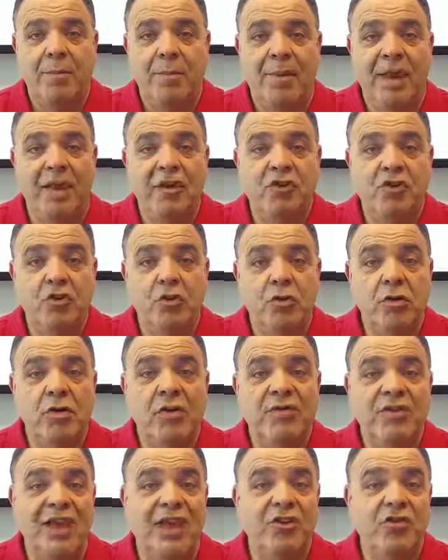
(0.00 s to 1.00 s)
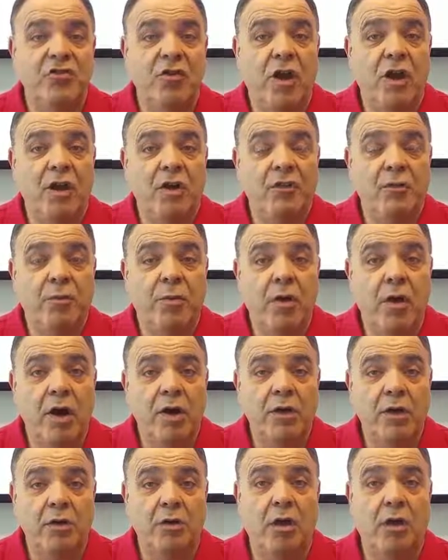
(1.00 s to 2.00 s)
Make sure if that truck is
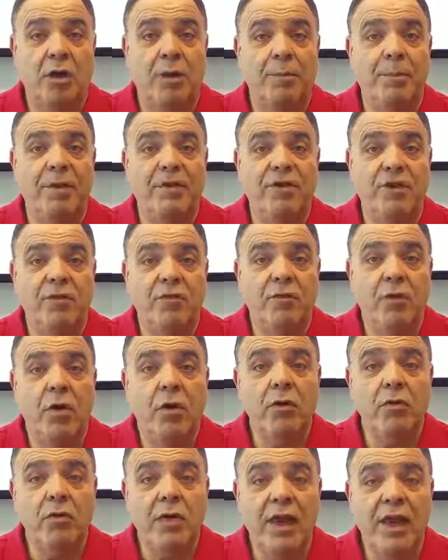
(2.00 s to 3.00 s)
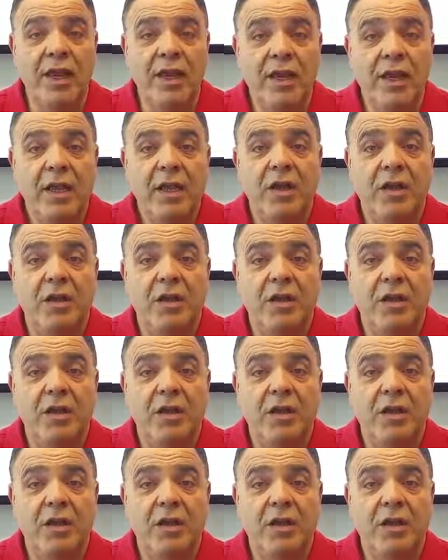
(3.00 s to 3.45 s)
parked along a busy roadway,